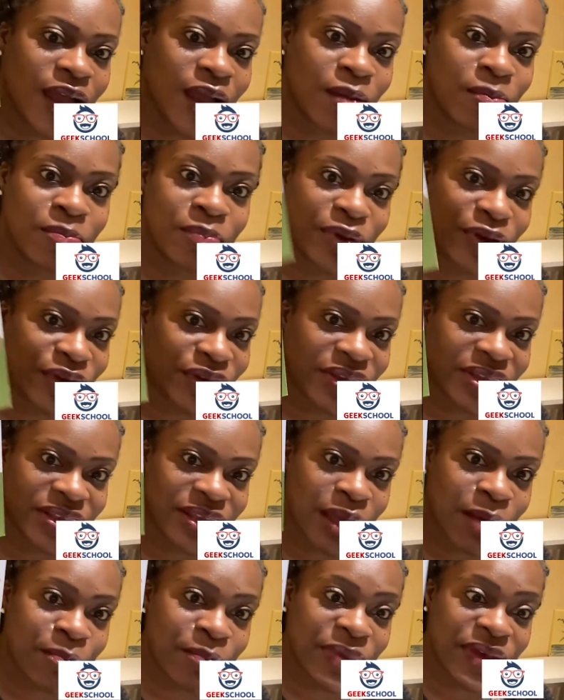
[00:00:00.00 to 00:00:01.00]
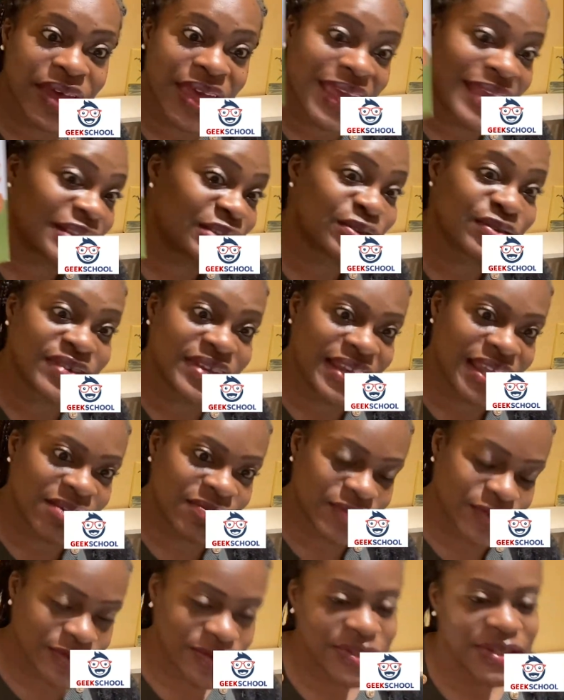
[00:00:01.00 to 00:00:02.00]
a book number entry
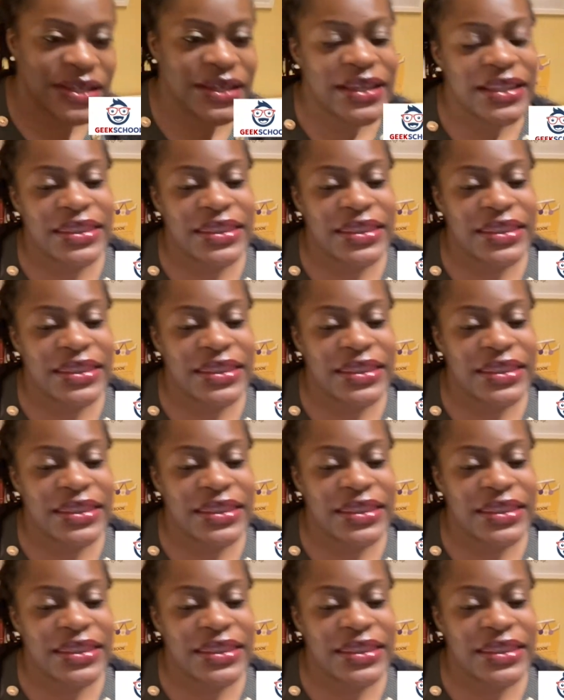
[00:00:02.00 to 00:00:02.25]
level.